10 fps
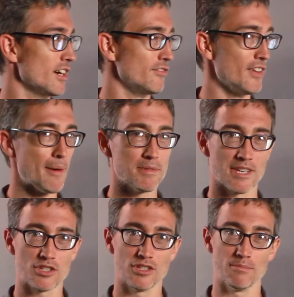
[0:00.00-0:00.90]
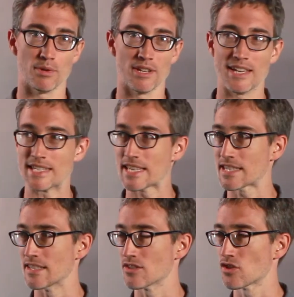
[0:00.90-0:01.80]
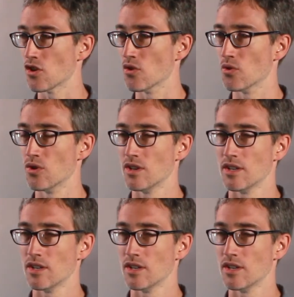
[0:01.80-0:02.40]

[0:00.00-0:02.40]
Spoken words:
not possession but existence. So